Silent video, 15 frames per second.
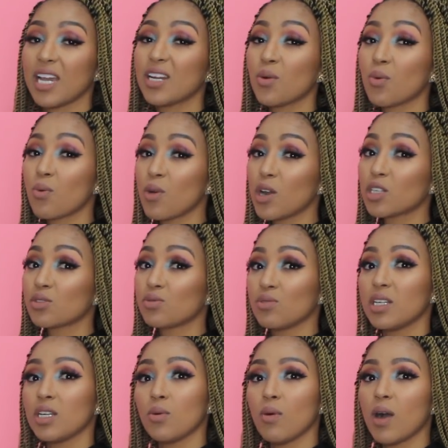And it works
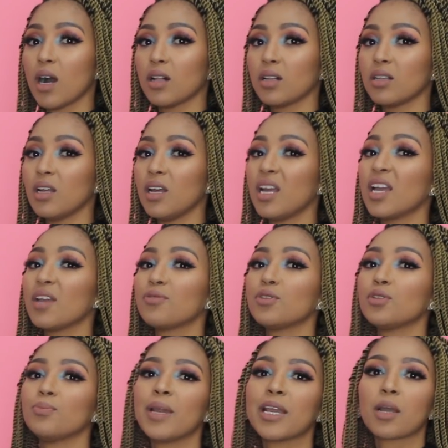really well if
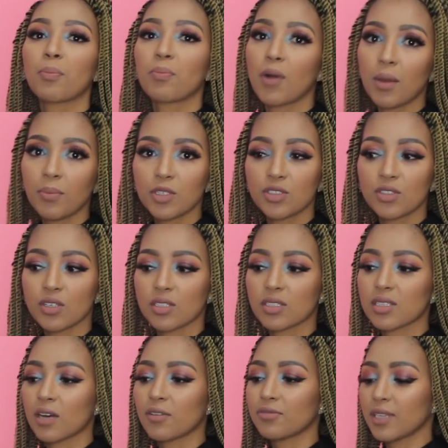you make a promise to
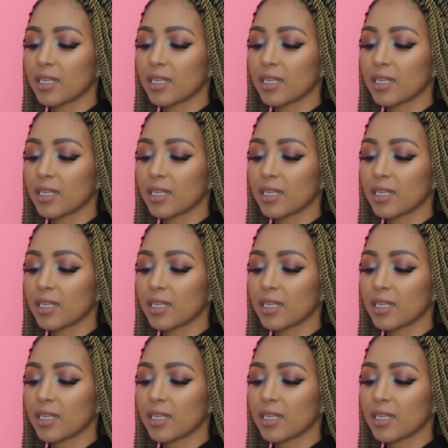yourself